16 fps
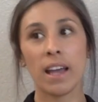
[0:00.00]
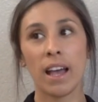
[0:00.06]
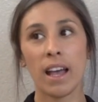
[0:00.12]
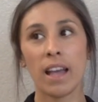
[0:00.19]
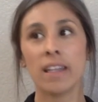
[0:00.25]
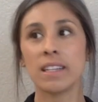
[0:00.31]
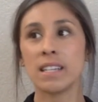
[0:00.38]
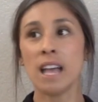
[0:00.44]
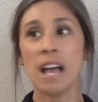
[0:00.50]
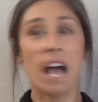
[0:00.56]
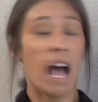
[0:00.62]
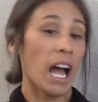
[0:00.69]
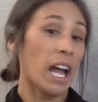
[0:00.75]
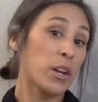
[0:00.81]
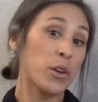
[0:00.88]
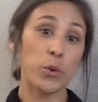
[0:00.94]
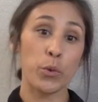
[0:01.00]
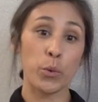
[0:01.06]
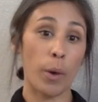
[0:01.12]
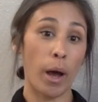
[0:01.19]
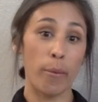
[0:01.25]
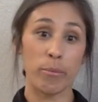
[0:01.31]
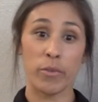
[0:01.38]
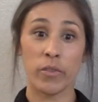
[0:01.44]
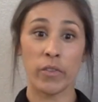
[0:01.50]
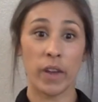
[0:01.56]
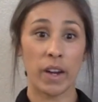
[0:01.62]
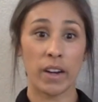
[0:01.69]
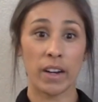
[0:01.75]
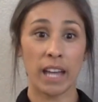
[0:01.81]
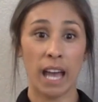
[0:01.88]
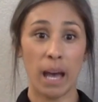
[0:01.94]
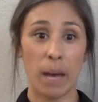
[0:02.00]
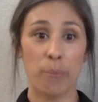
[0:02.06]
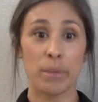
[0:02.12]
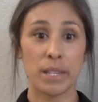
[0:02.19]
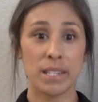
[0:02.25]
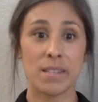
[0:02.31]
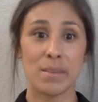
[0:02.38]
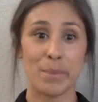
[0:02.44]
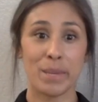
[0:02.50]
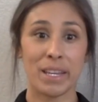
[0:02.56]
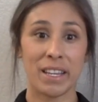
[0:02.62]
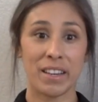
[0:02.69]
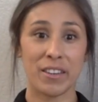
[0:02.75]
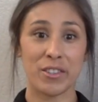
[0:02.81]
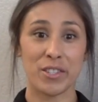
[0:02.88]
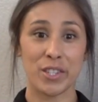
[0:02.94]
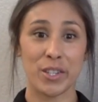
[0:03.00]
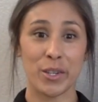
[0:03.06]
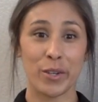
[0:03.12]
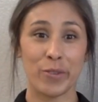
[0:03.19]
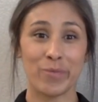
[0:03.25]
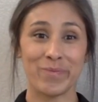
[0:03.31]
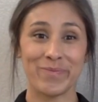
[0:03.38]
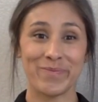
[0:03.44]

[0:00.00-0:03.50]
and I grew up very happy to be here too.